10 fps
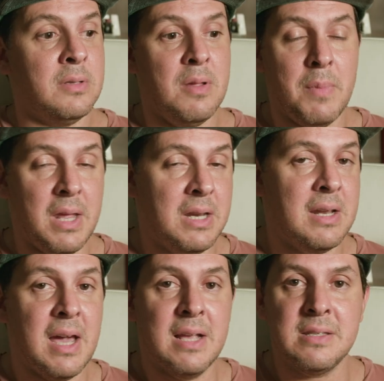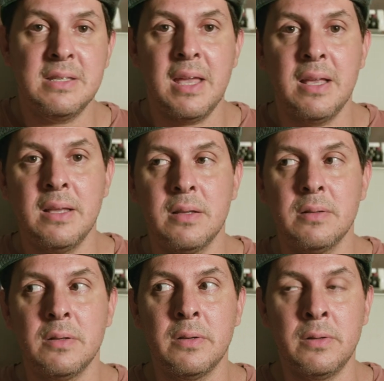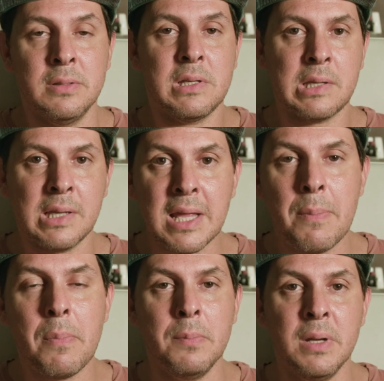The many nights they couldn't sleep